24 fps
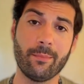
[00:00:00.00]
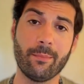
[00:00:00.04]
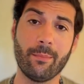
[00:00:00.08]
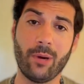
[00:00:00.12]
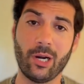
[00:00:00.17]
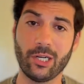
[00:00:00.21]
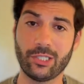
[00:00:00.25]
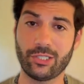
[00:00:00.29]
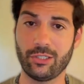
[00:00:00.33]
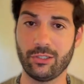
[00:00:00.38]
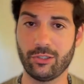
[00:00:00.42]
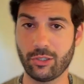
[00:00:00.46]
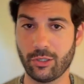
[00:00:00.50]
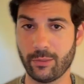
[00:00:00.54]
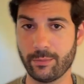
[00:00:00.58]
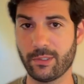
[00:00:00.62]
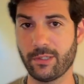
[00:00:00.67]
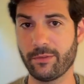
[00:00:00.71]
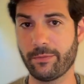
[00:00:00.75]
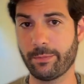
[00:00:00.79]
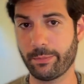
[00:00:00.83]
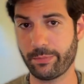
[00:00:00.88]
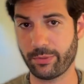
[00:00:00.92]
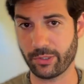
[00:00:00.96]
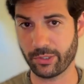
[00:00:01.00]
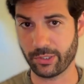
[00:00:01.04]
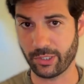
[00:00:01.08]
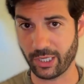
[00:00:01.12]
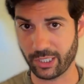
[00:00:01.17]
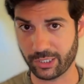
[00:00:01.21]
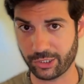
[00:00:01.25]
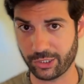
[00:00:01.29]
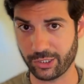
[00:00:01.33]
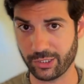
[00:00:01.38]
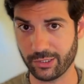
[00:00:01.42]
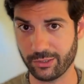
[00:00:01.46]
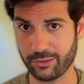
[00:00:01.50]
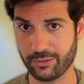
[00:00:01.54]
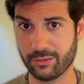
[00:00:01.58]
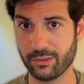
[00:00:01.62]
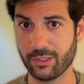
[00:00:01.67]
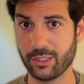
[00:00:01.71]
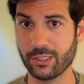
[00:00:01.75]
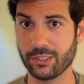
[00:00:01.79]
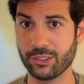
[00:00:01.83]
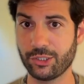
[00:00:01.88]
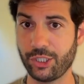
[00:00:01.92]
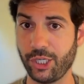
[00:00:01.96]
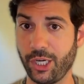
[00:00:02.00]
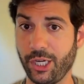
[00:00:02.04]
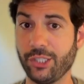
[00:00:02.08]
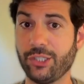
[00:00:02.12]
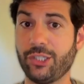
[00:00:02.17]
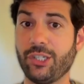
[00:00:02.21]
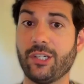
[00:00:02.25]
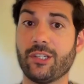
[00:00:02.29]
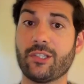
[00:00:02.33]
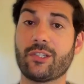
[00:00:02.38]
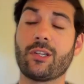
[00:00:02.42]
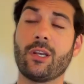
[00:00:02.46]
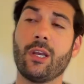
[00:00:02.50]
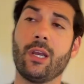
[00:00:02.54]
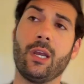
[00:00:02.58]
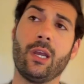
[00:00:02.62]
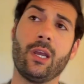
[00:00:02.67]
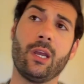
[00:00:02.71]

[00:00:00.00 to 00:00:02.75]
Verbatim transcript: much in terms of production changes.